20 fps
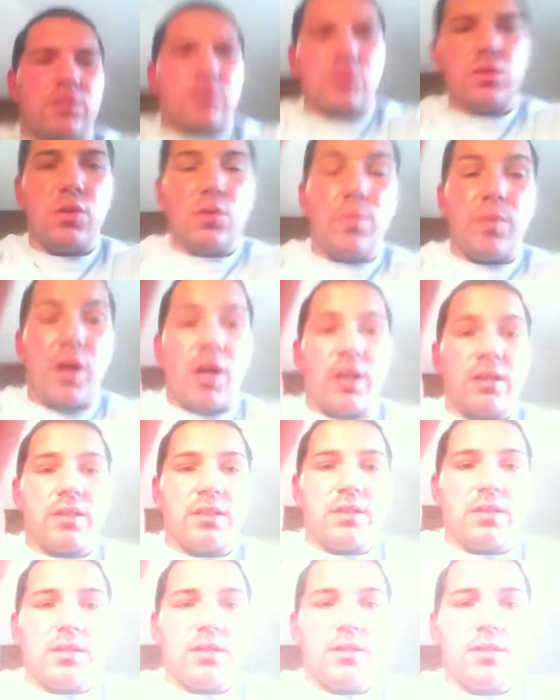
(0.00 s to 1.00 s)
2
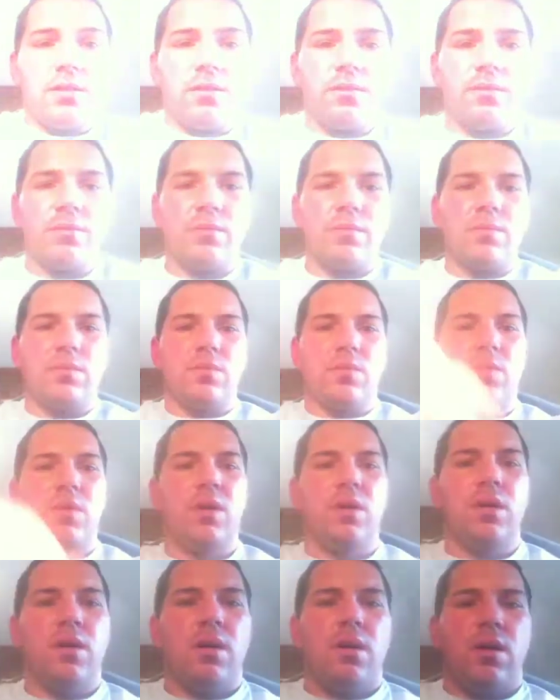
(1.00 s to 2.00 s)
boxes
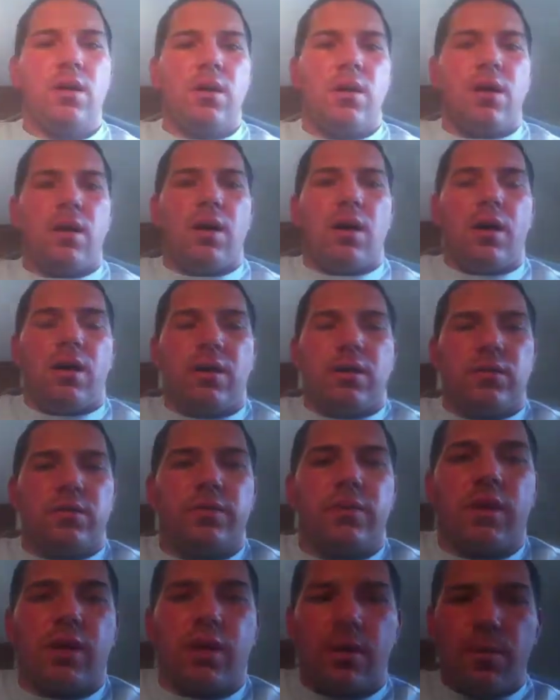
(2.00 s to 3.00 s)

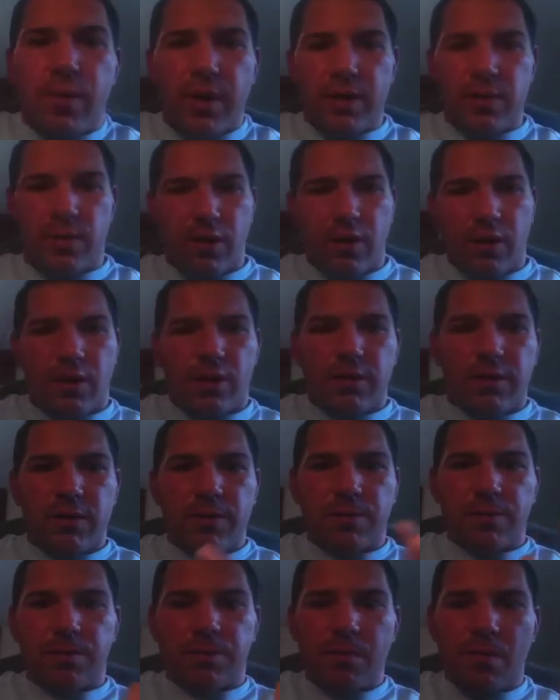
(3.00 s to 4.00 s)
of baseball
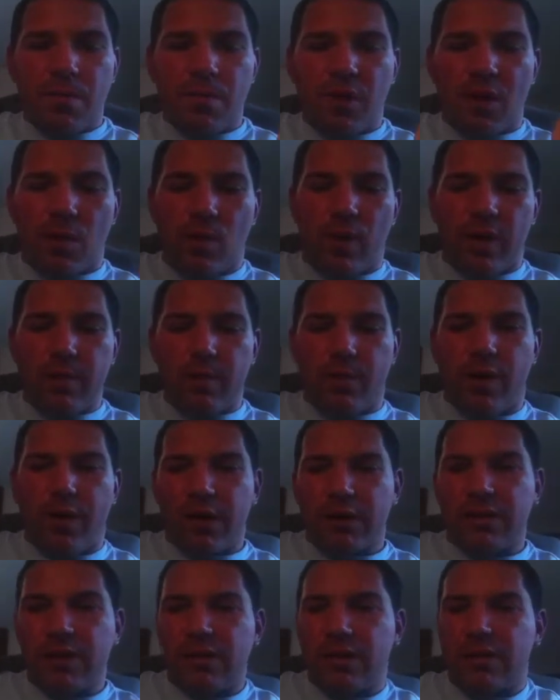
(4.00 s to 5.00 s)
cards, white
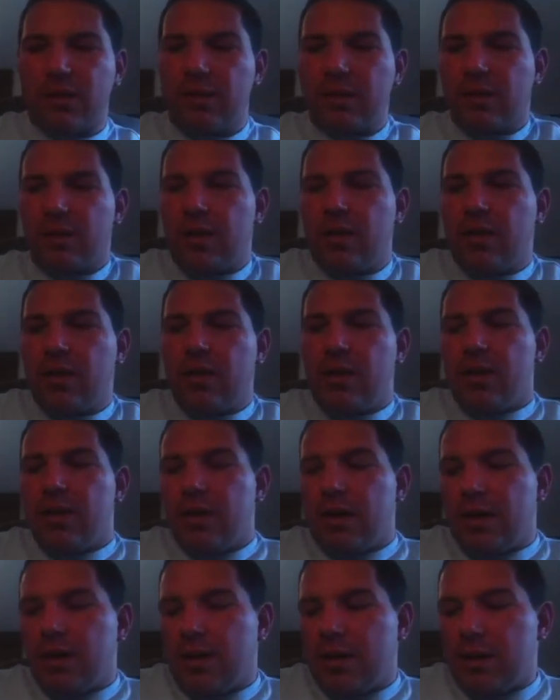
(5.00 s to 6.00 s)
boxes,
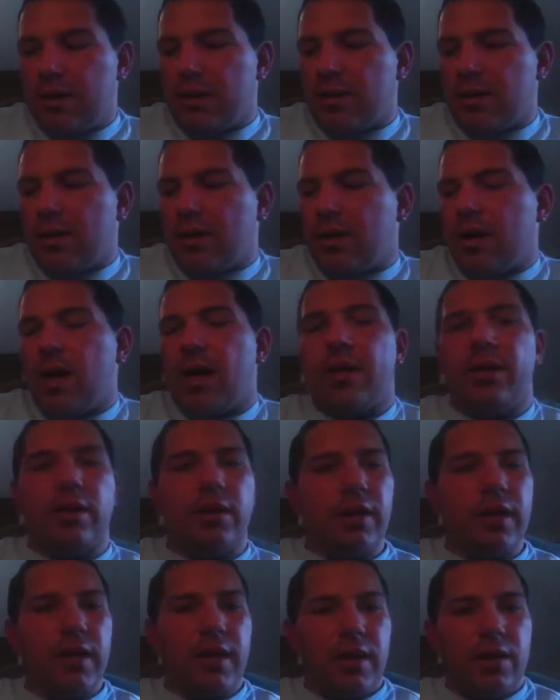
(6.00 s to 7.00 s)
and I had the
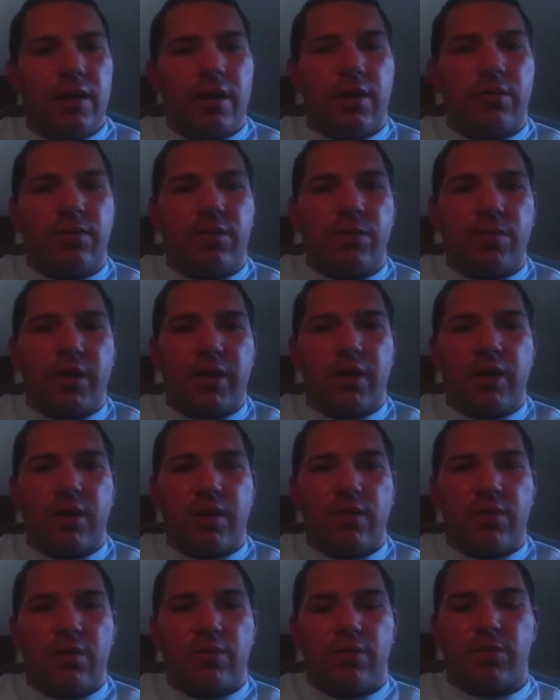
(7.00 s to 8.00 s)
lady get it out from
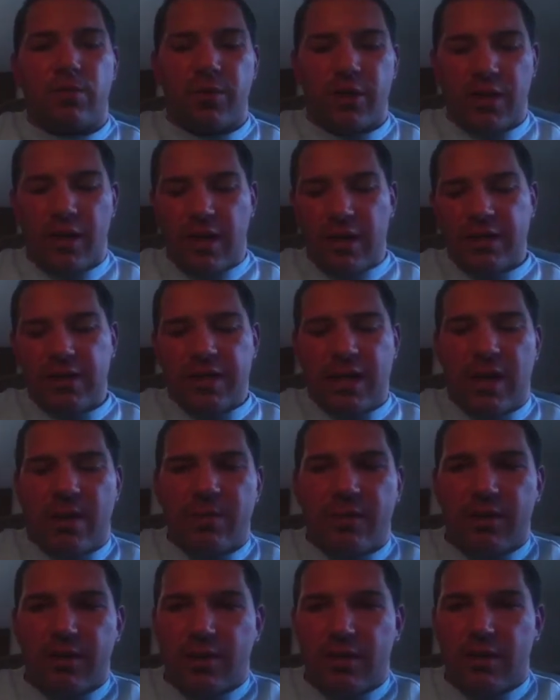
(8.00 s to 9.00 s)
the glass
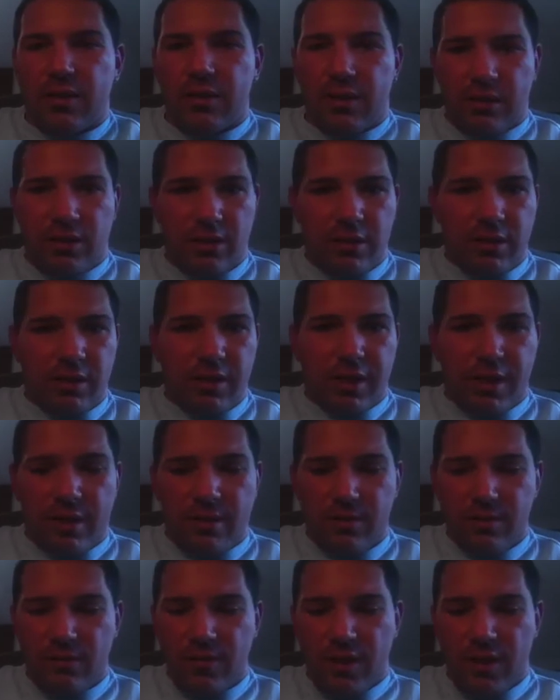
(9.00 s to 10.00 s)
cabinet, and I took a look at
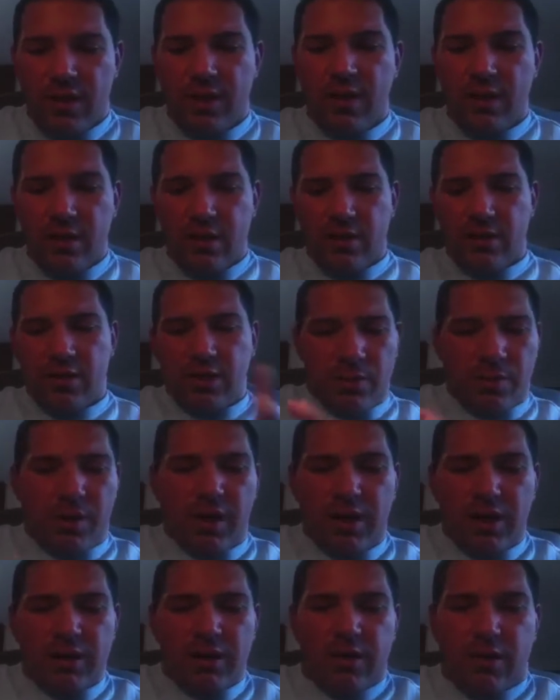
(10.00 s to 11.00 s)
them. Took the
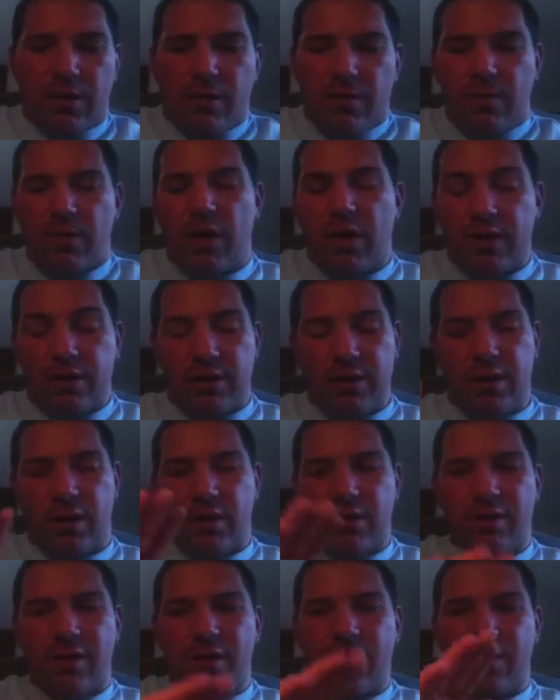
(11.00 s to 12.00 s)
box up, I
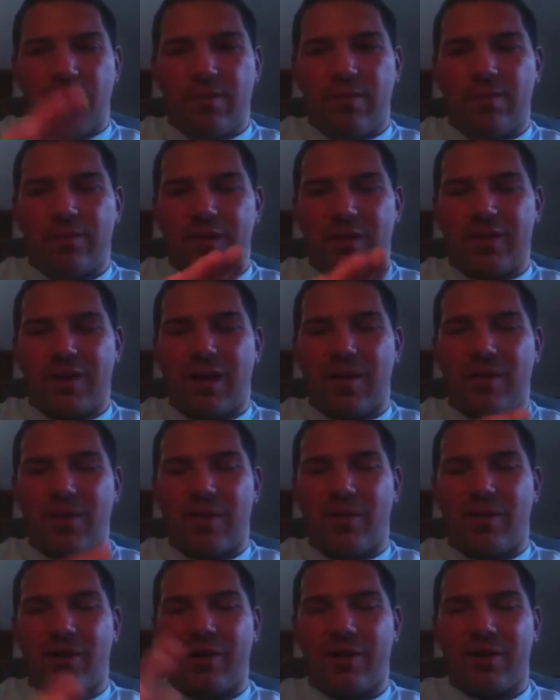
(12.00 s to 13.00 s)
tucked the top of
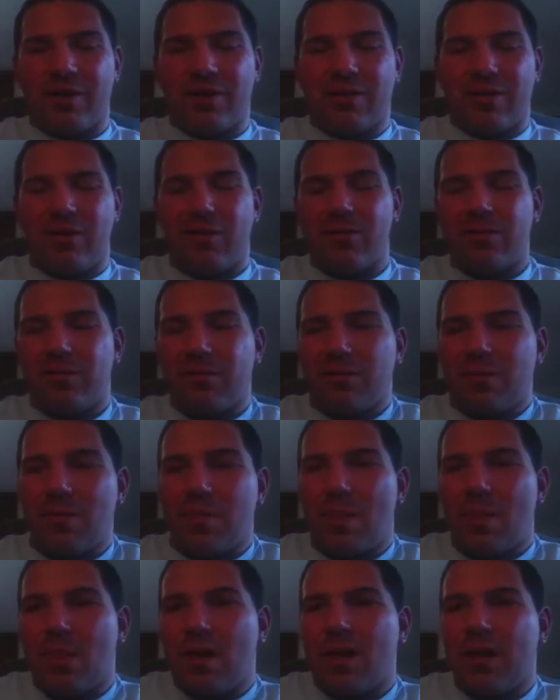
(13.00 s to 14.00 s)
the box off,
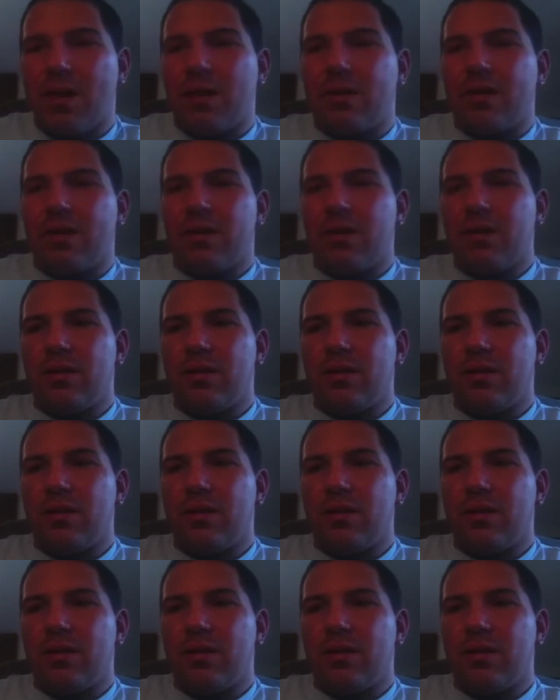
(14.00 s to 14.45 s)
and